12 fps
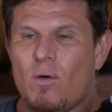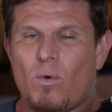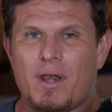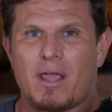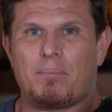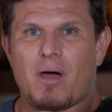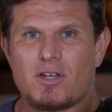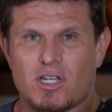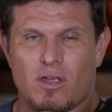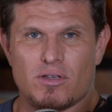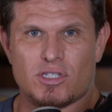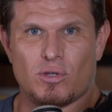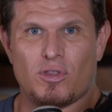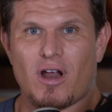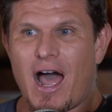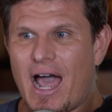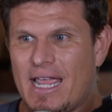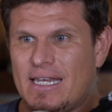When a project goes through their
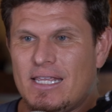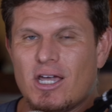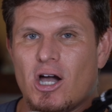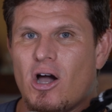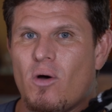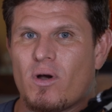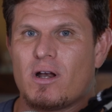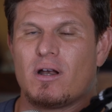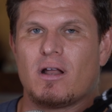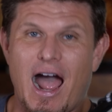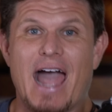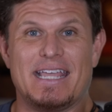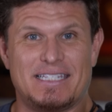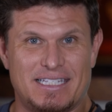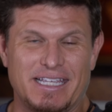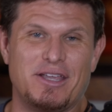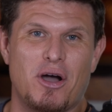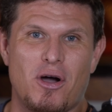IDO or
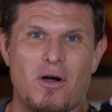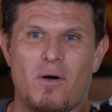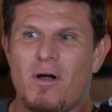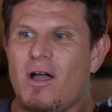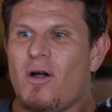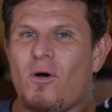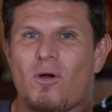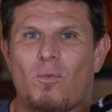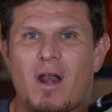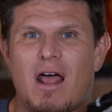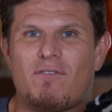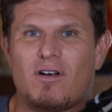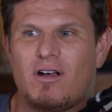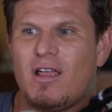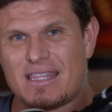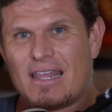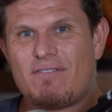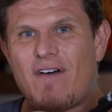ICO or whatever,
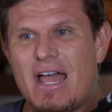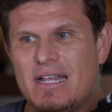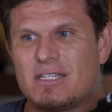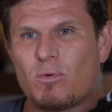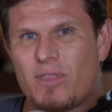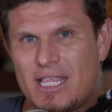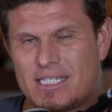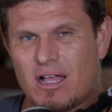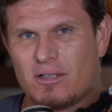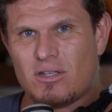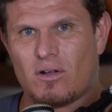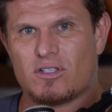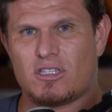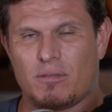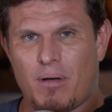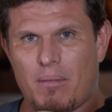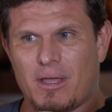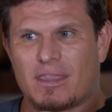that event where they sell tokens to the
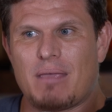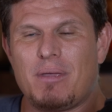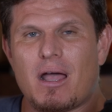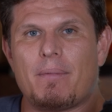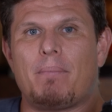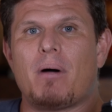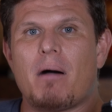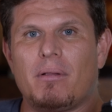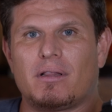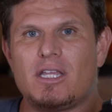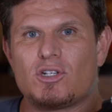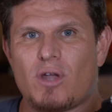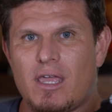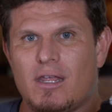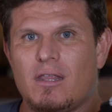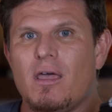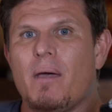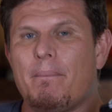public, they become a publicly
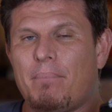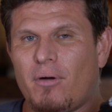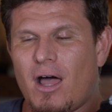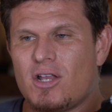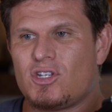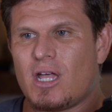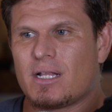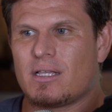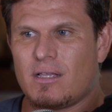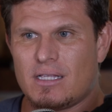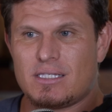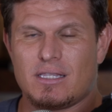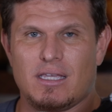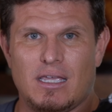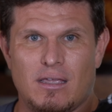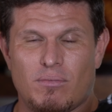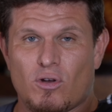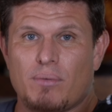traded project. It's
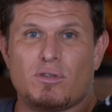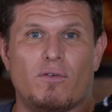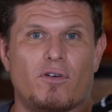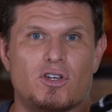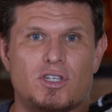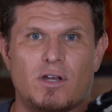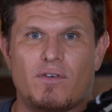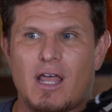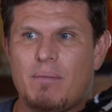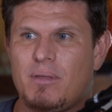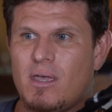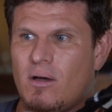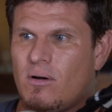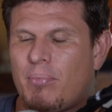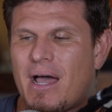the crypto version of an IPO.